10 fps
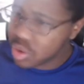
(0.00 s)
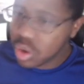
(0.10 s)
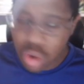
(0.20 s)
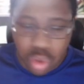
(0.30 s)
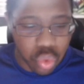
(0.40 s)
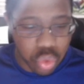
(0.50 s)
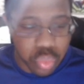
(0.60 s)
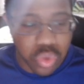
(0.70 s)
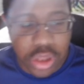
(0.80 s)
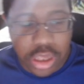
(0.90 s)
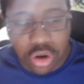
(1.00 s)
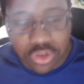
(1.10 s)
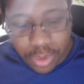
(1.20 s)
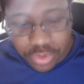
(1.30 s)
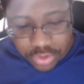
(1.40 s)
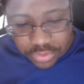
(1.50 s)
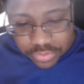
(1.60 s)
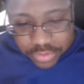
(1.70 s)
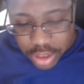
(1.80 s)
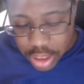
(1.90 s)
Oh, I'm really curious about this.